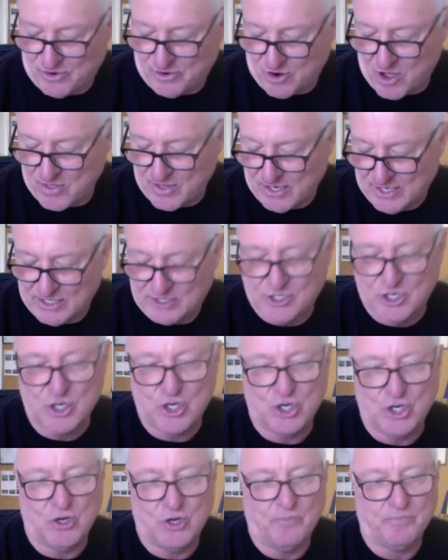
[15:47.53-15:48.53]
they're on the list to
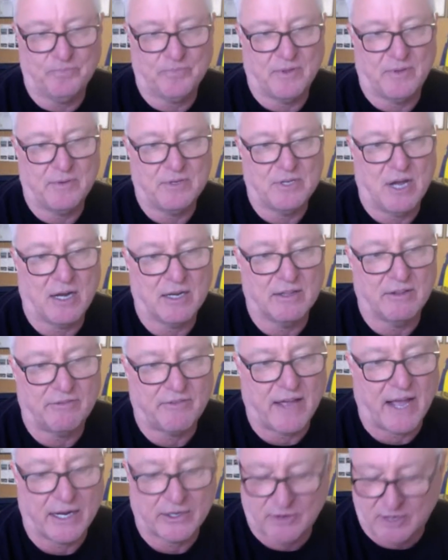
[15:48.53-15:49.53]
do. I'm talking to the
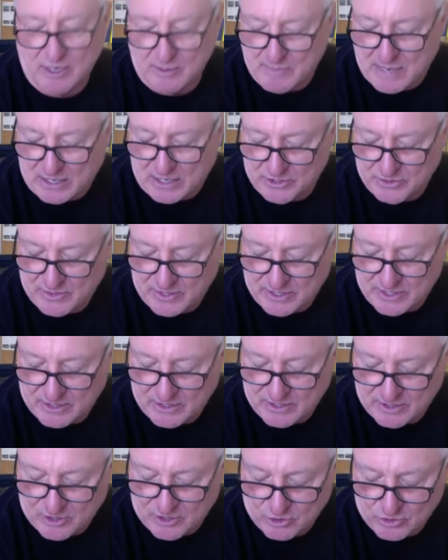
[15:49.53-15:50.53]
factory about
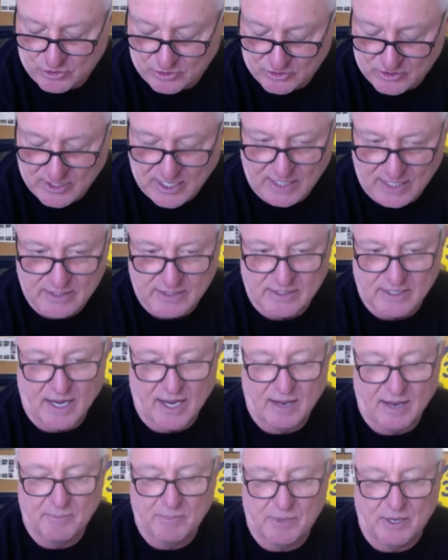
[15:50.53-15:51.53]
doing those 2 sizes,
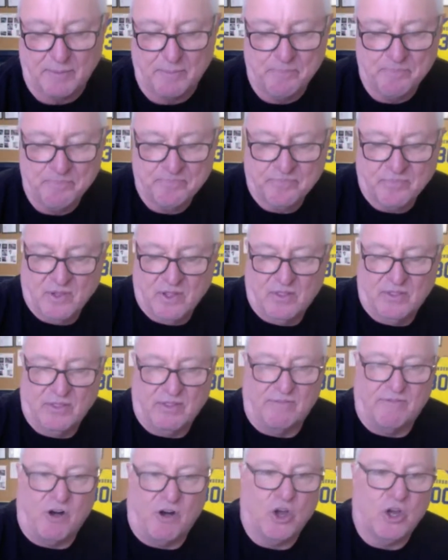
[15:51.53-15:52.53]
Dan, but
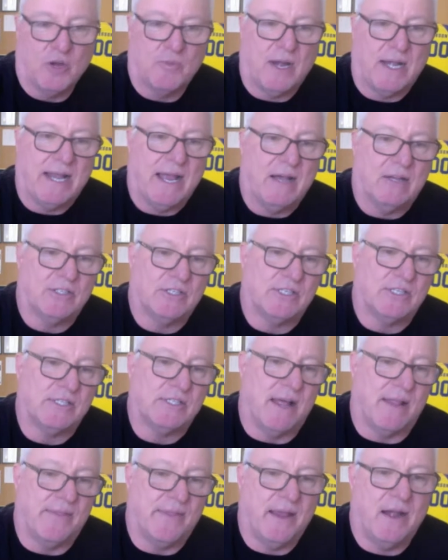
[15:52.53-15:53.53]
the volume right now is just
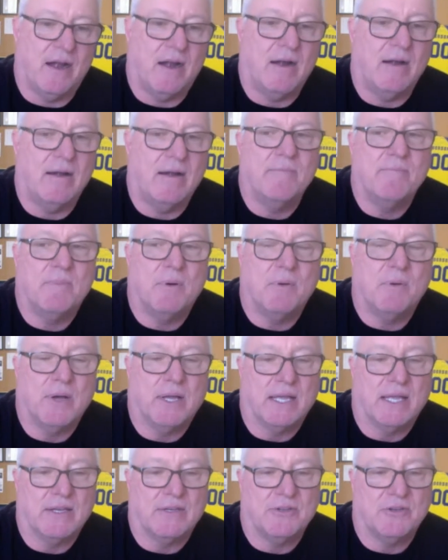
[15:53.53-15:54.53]
not there. But we'll
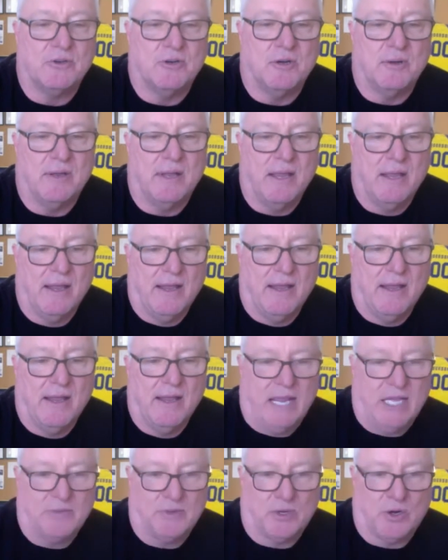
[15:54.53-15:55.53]
get to them
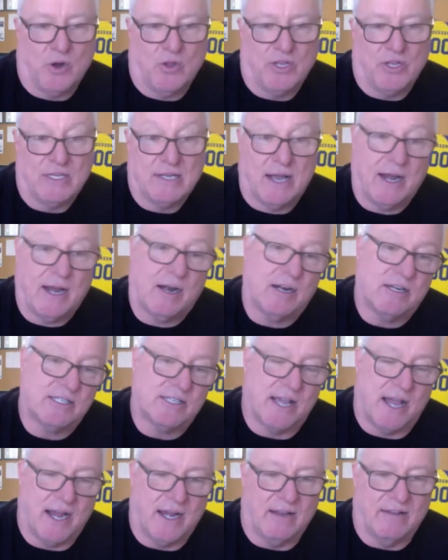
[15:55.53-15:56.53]
as we grow the tire
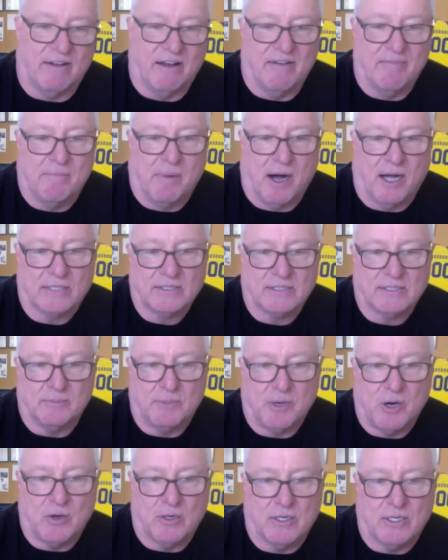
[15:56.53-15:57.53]
side of box
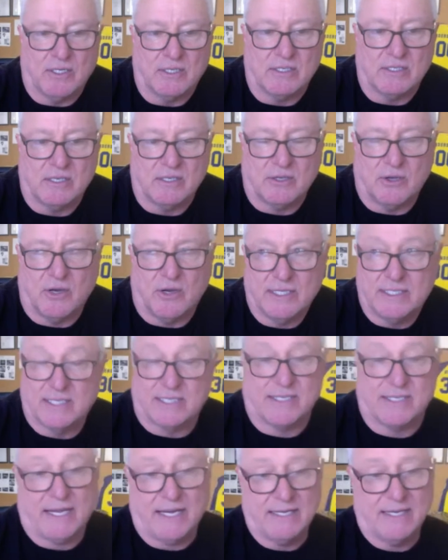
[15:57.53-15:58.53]
components. So it's the
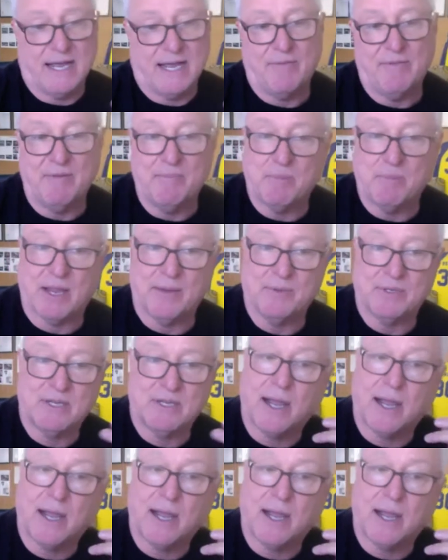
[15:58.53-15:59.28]
second time we played with